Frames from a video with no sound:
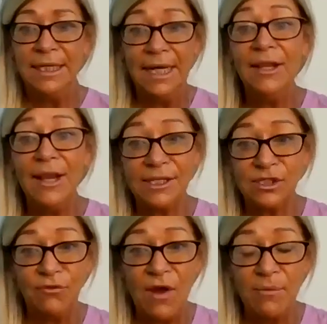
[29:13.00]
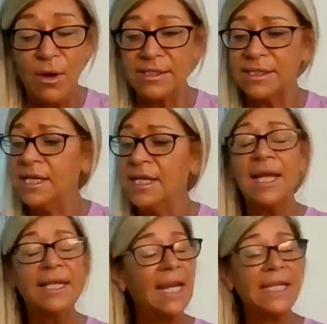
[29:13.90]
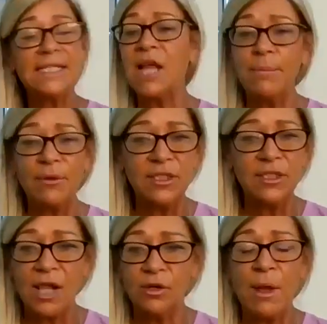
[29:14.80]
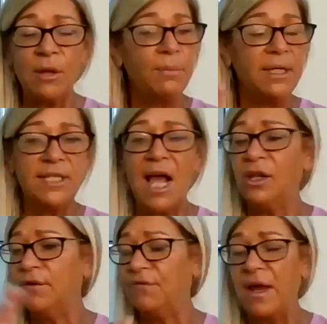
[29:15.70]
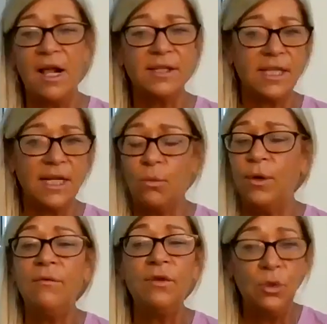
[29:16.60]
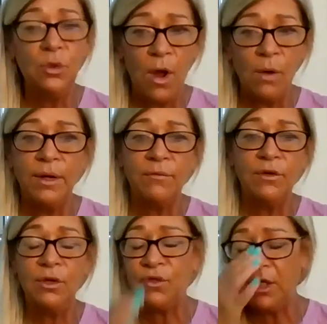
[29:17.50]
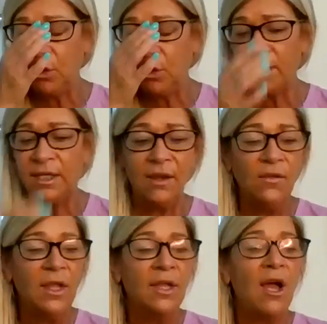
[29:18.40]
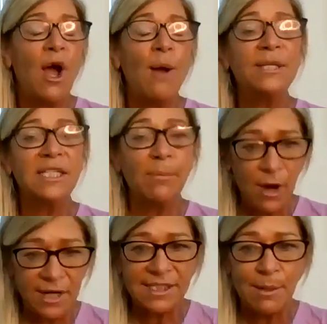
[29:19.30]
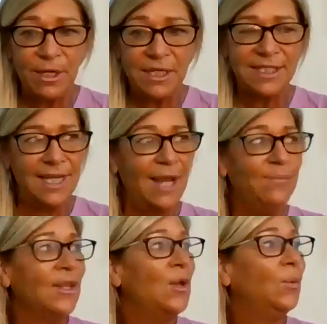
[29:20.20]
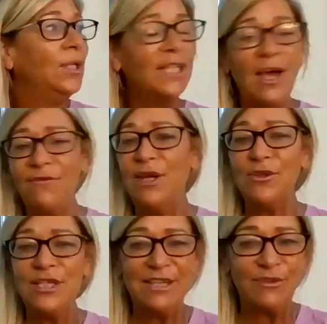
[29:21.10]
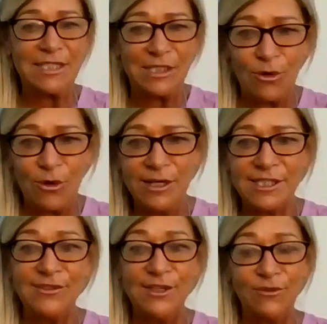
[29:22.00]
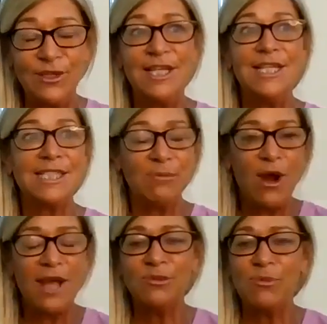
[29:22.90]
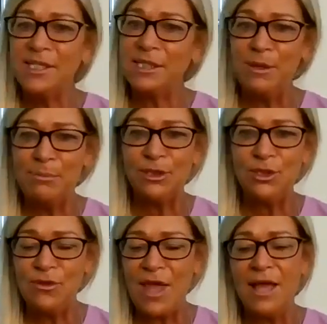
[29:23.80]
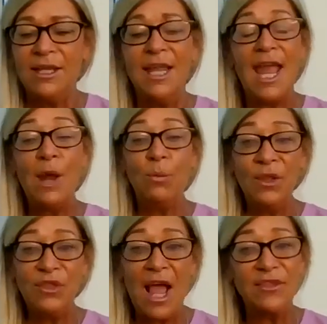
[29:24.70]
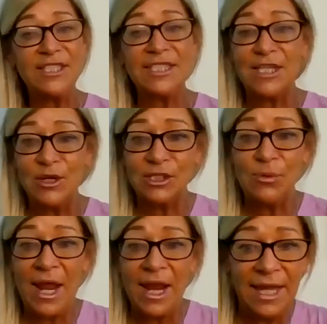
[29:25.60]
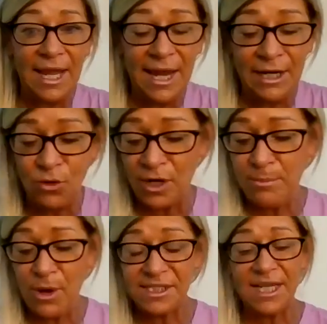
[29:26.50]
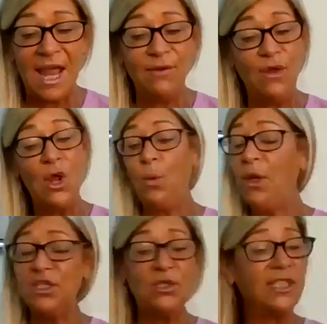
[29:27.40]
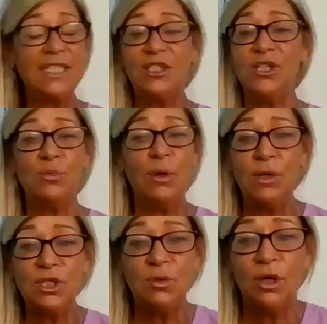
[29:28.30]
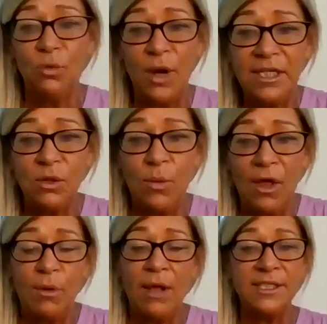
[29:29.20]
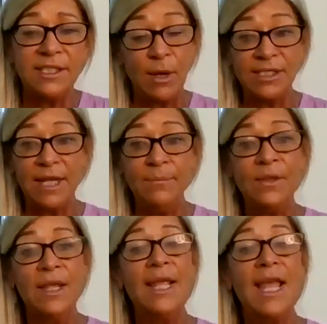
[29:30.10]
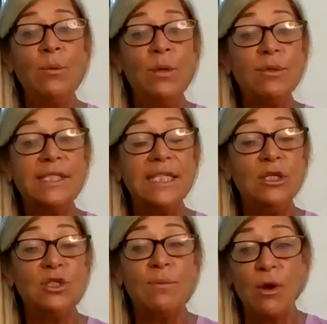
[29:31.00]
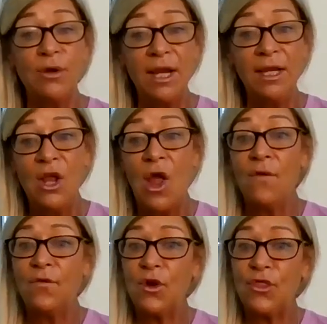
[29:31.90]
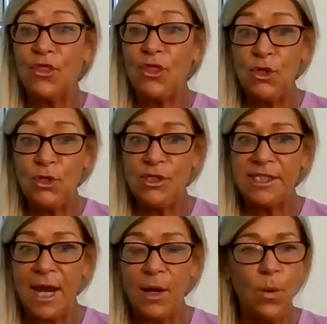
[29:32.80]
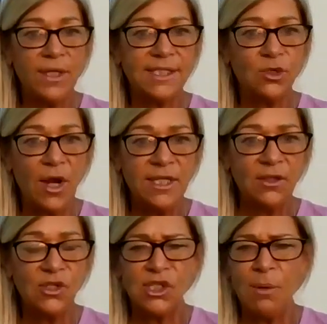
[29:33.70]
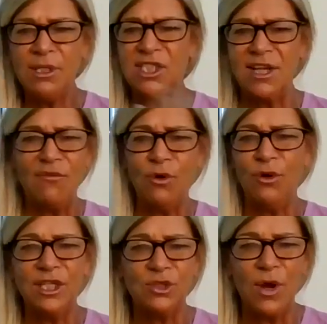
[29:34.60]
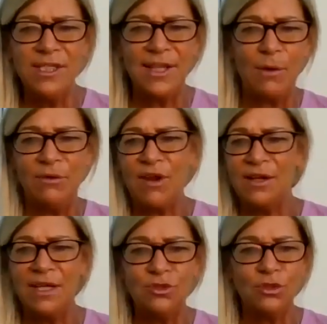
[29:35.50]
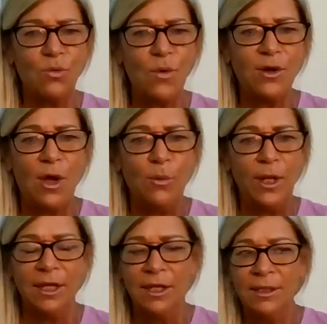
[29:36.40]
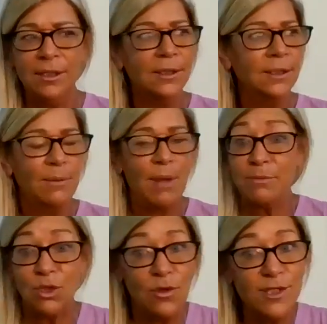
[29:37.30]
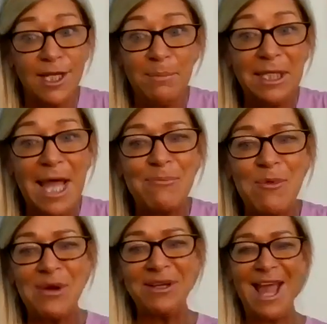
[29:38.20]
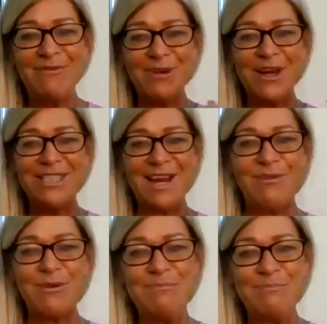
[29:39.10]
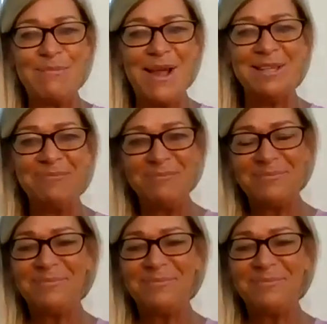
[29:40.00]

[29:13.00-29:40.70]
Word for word: needed an extra five bucks. Again, it's not about the dollar amount. It could be a dollar, five dollars, ten dollars, whatever you want, whatever you think you want to give. Uh, but surprise somebody today. We love hearing the different stories of different surprise ways that people do that. And with that, this is Carol Sue, aka Naughty Bus, Live with TwoSistas. We wish you a great Wealth Wellness Wednesday, and we will see you tomorrow night for Thursday. What's trending? There's so much stuff already trending that we've kind of intertwined all week. I'm sure there's going to be a lot more. Have a great day, everyone. Bye-bye.